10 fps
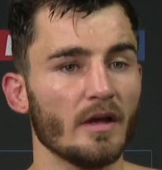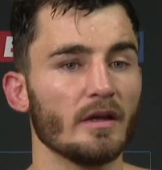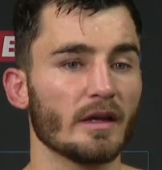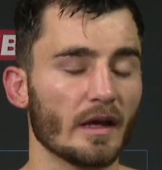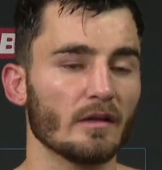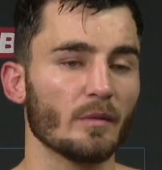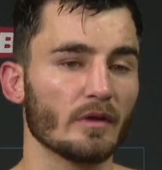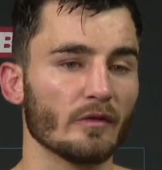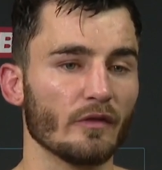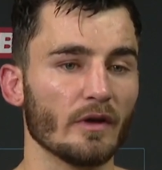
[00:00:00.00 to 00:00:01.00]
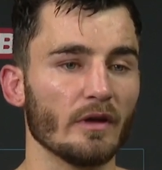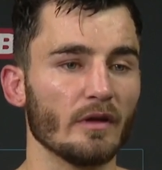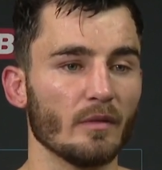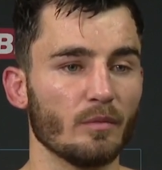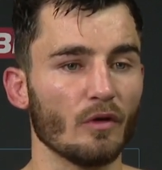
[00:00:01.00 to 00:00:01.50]
you get it a bit deflated,
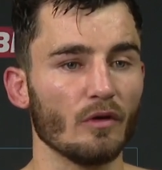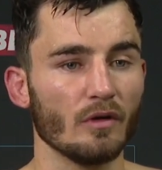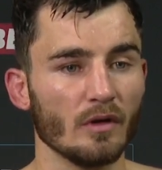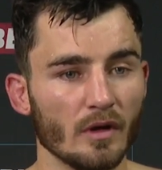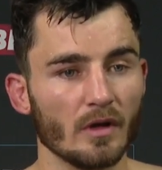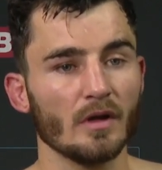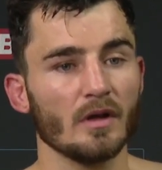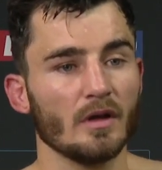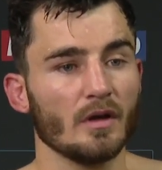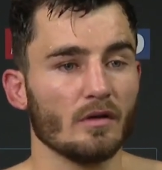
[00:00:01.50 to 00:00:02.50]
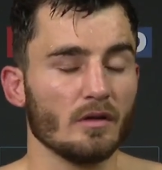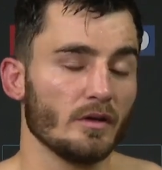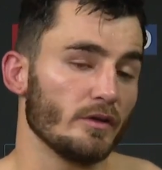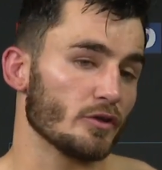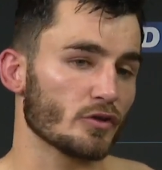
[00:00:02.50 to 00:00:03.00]
but
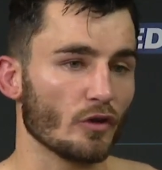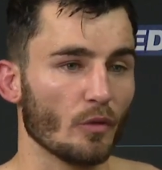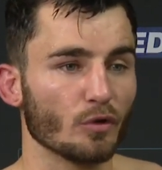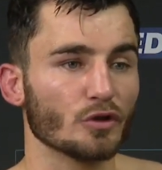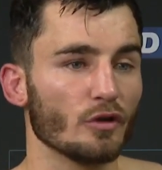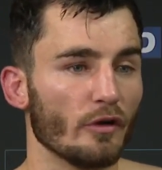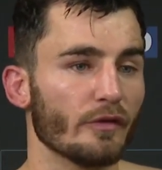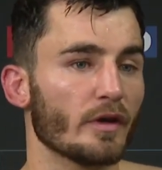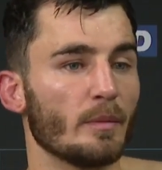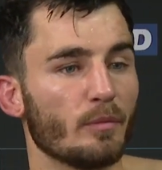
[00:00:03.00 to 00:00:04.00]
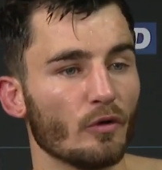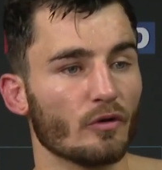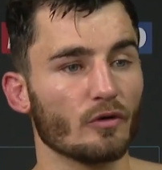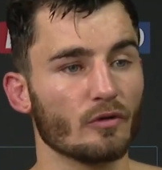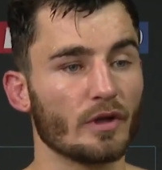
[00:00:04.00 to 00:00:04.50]
you just got to brush it off and keep
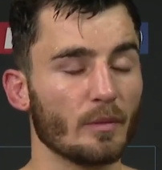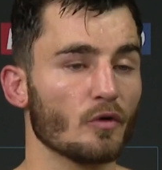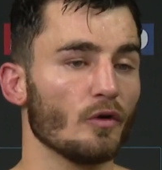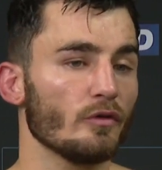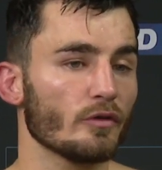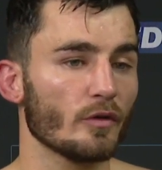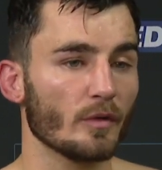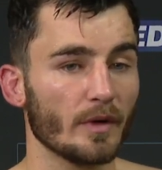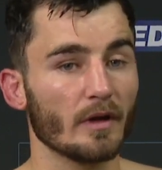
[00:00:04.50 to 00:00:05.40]
going, do you know what I mean?